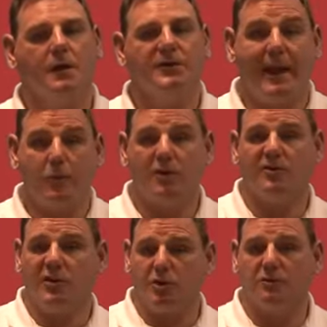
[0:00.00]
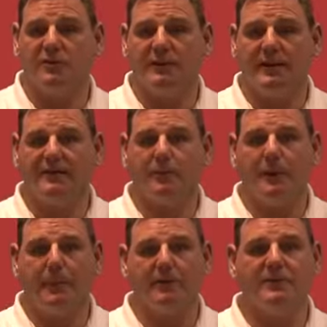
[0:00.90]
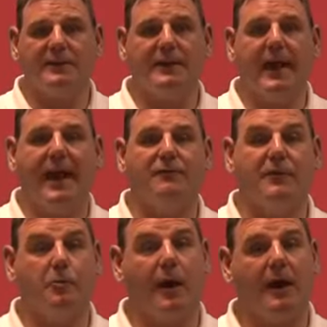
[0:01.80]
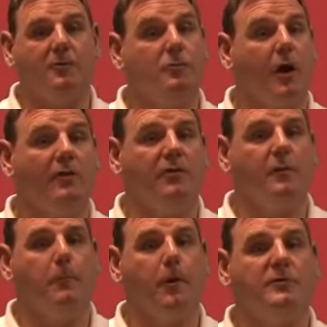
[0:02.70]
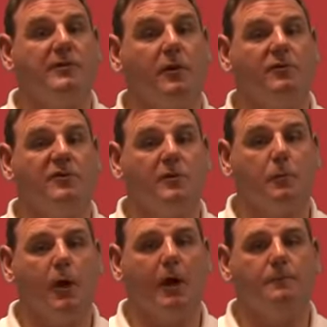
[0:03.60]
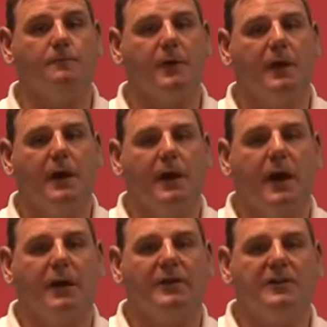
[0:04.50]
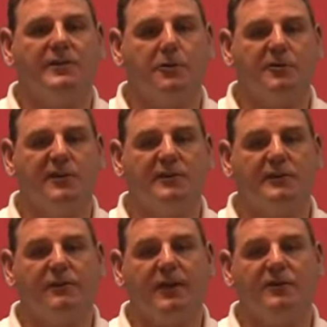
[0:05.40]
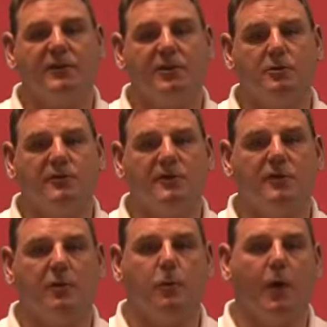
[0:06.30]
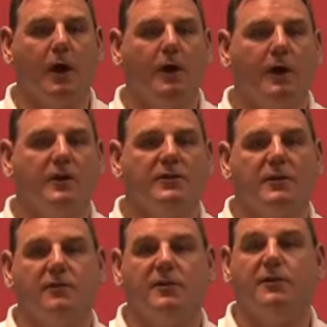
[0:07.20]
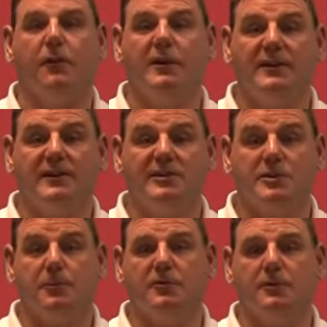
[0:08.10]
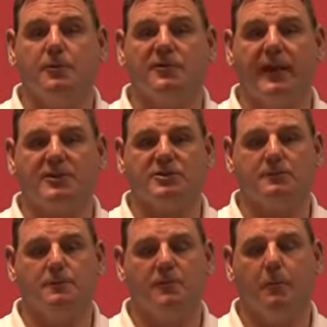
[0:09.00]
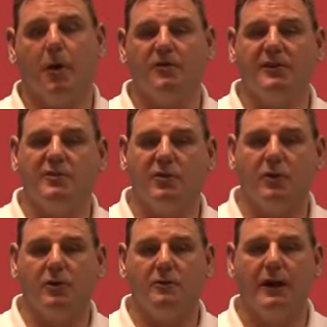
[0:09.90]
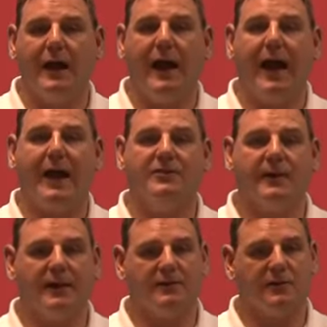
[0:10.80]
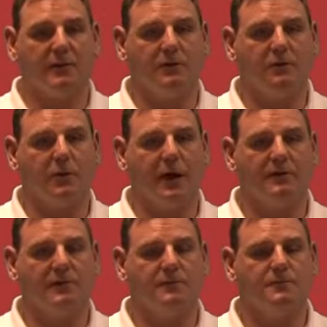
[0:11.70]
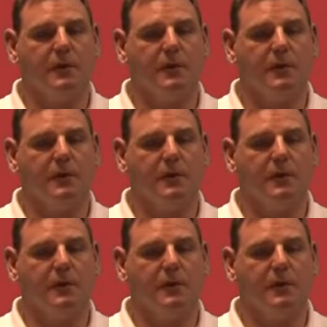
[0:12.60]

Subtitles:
Network security needs to be built in everywhere rather than bolted on somewhere, and the Enterasys advanced security software delivers fully distributed protection from both internal and external threats,